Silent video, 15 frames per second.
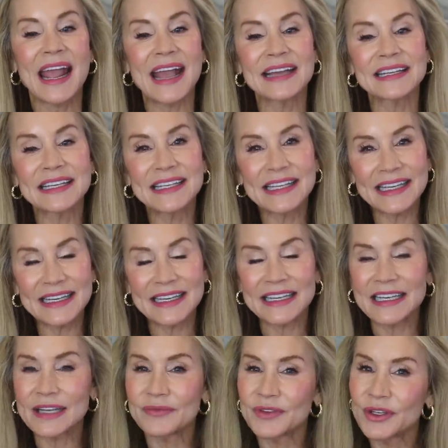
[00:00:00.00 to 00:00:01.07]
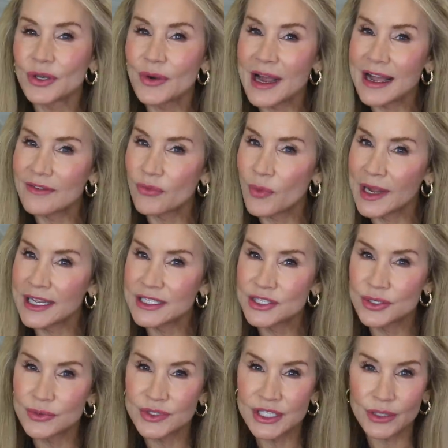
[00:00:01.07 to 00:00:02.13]
And again, if you have
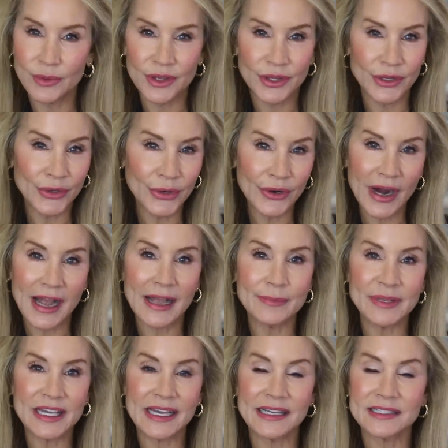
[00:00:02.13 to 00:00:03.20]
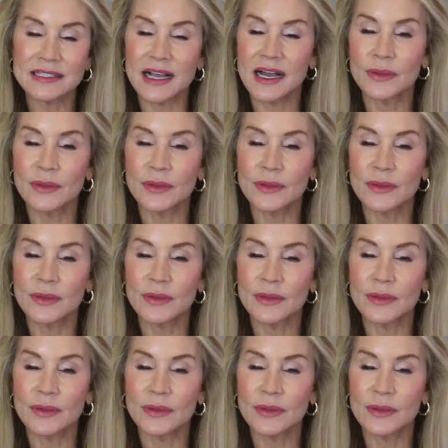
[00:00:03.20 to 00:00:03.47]
ways you deal with your IBS,